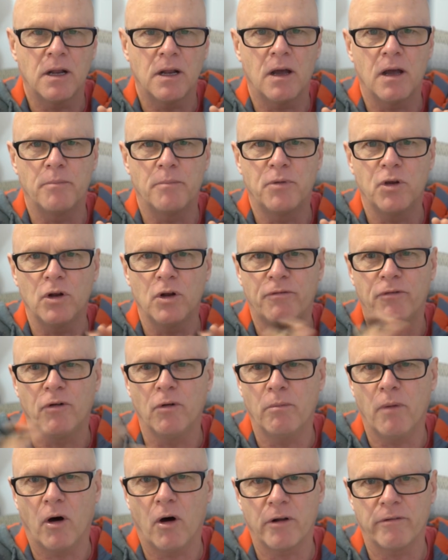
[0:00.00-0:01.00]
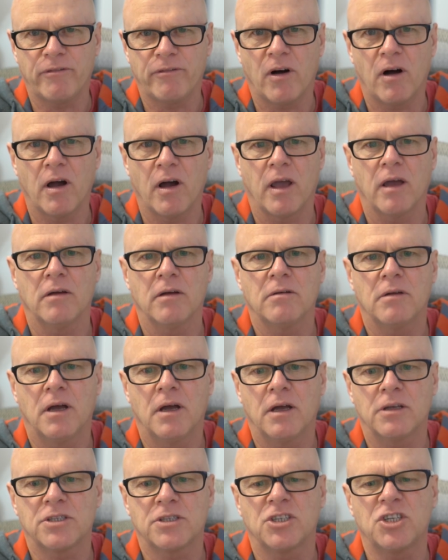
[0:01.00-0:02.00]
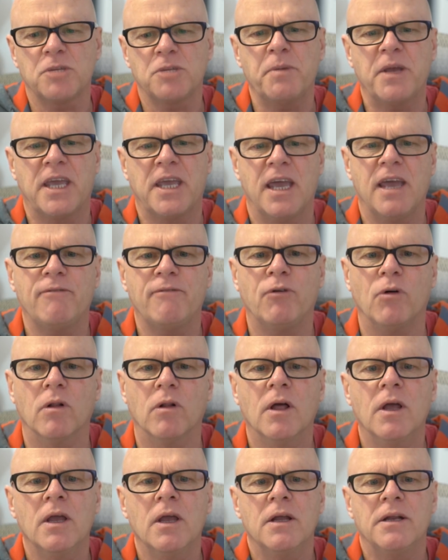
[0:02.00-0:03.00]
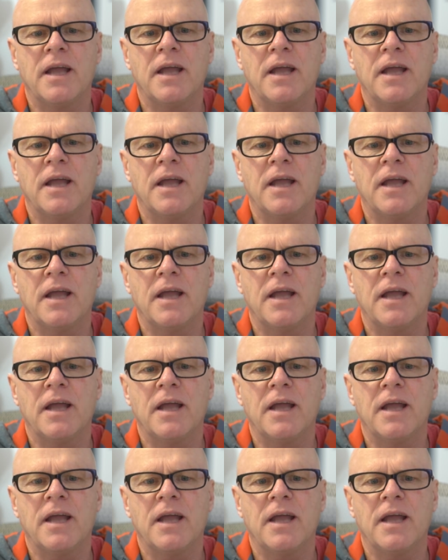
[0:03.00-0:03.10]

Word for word: you know, a beautiful modifier. Uh, so just be careful.